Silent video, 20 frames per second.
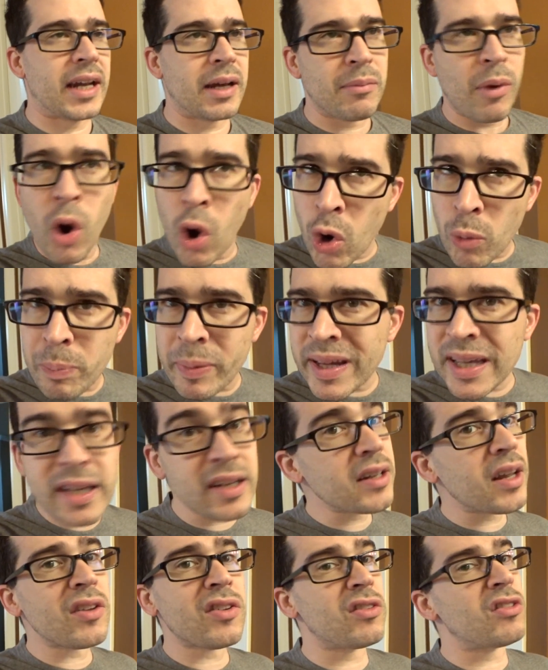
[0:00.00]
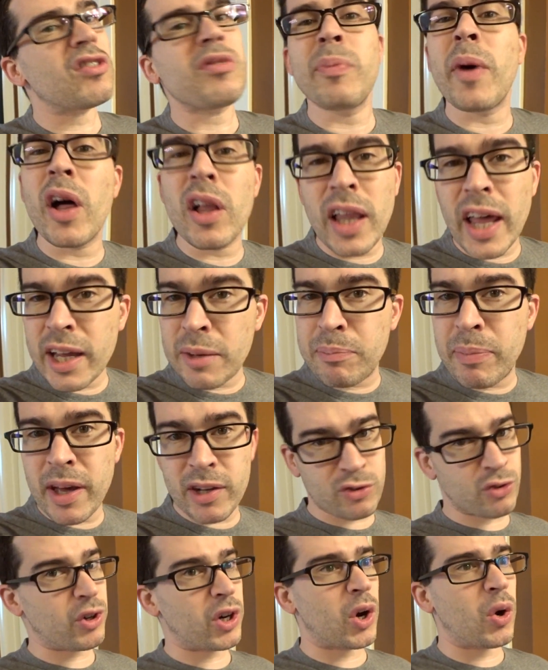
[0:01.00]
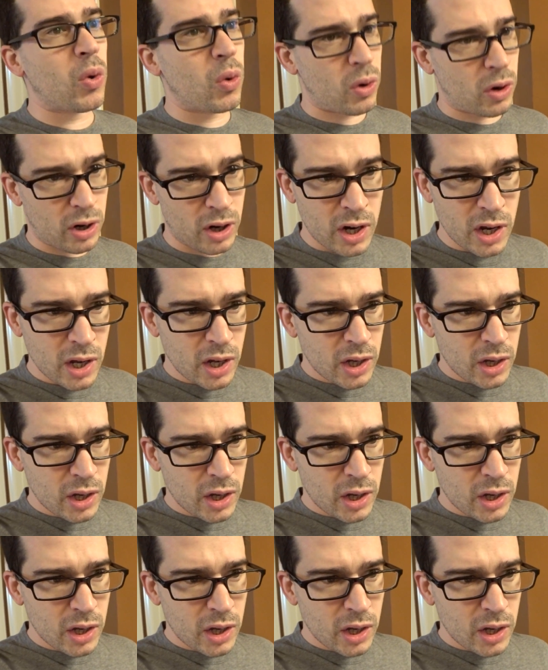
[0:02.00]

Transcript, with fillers: and I'm hoping it doesn't smell like petrichor,